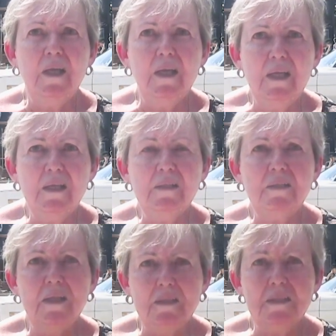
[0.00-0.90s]

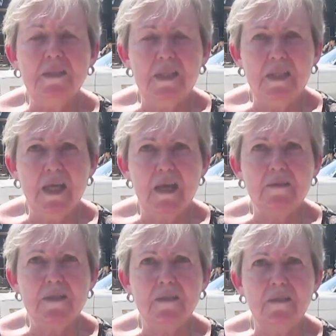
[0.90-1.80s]
in city
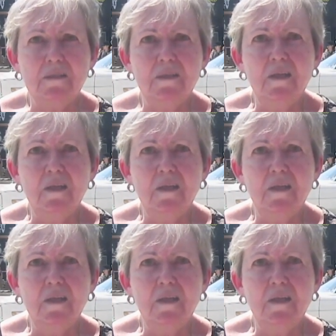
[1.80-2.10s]
council